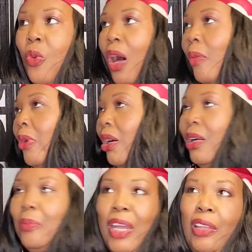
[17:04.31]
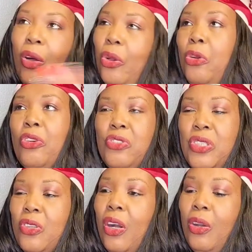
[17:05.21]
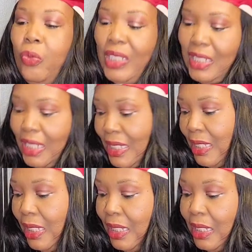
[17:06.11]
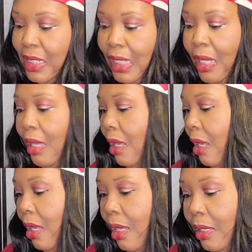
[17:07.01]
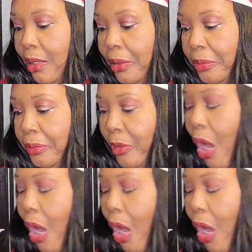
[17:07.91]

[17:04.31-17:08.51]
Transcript: Walmart, my local grocery store, Winn-Dixie, um,